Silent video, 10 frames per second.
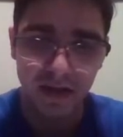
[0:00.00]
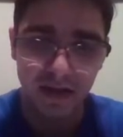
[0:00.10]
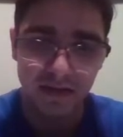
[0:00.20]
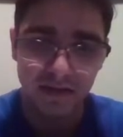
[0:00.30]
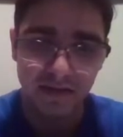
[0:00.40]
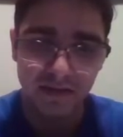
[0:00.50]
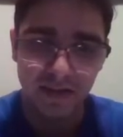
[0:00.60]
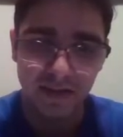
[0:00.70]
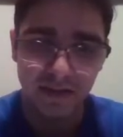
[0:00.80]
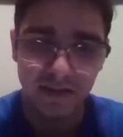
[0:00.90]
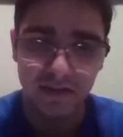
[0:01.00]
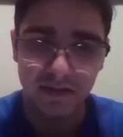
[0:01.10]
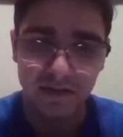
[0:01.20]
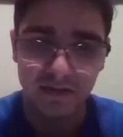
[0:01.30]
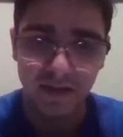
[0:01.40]
This knight could
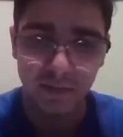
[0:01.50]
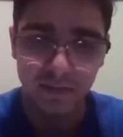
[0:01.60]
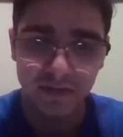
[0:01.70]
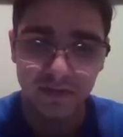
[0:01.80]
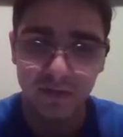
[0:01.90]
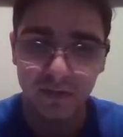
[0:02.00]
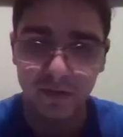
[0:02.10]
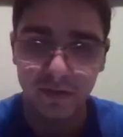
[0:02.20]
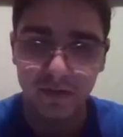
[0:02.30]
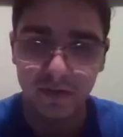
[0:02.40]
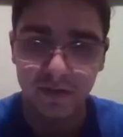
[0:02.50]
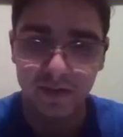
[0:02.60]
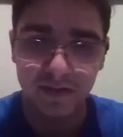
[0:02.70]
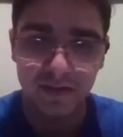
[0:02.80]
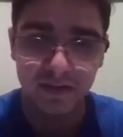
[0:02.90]
have opted for
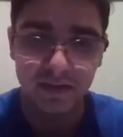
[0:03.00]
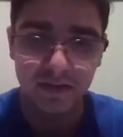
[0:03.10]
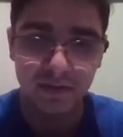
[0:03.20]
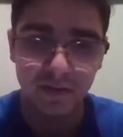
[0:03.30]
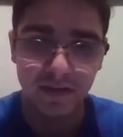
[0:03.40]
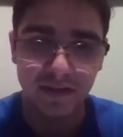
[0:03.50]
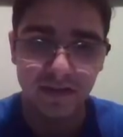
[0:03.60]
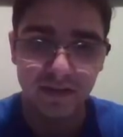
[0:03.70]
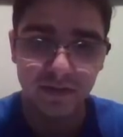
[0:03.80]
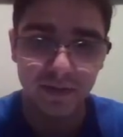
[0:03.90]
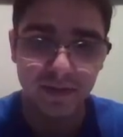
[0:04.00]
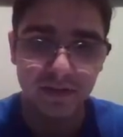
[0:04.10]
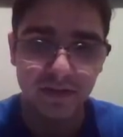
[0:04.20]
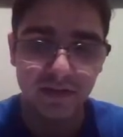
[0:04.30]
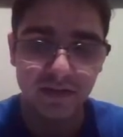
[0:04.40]
going to one of these squares,